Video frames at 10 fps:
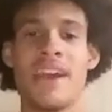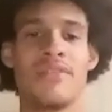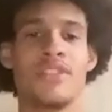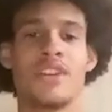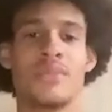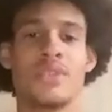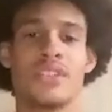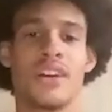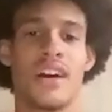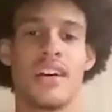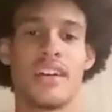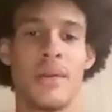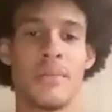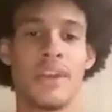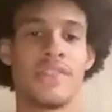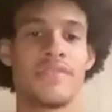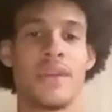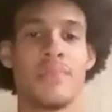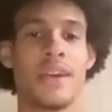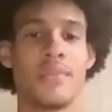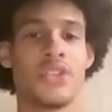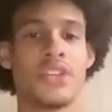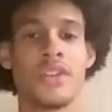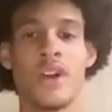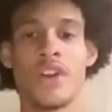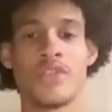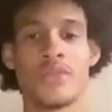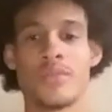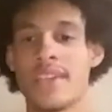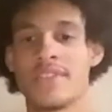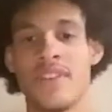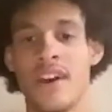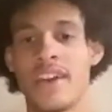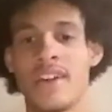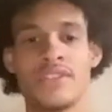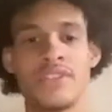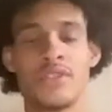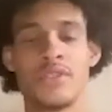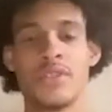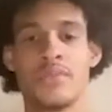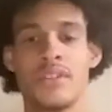not really a music guy. I mean, if they play music in the locker room, that's fine. I'll listen to it.